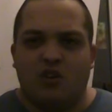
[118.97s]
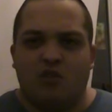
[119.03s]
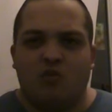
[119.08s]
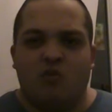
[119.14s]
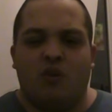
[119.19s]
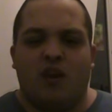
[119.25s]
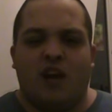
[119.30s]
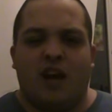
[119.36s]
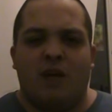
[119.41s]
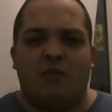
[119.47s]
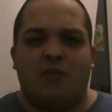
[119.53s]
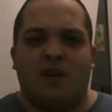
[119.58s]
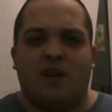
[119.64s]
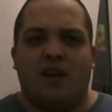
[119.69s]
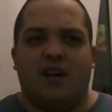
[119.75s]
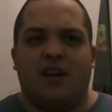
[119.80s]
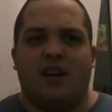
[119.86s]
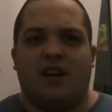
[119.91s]
well, I'm
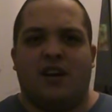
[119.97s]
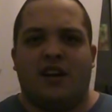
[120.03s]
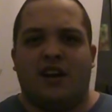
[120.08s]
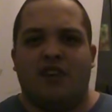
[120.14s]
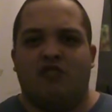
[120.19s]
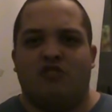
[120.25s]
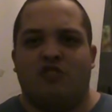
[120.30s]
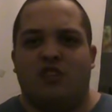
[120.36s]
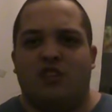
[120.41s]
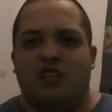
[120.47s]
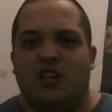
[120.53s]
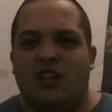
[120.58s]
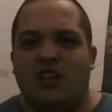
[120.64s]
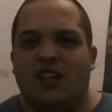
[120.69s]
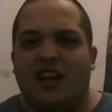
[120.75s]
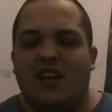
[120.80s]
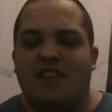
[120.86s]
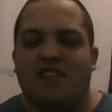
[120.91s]
Akashi, and
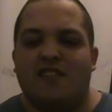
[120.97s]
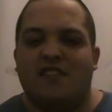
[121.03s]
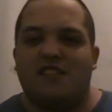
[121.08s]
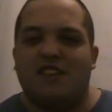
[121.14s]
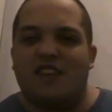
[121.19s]
he has such a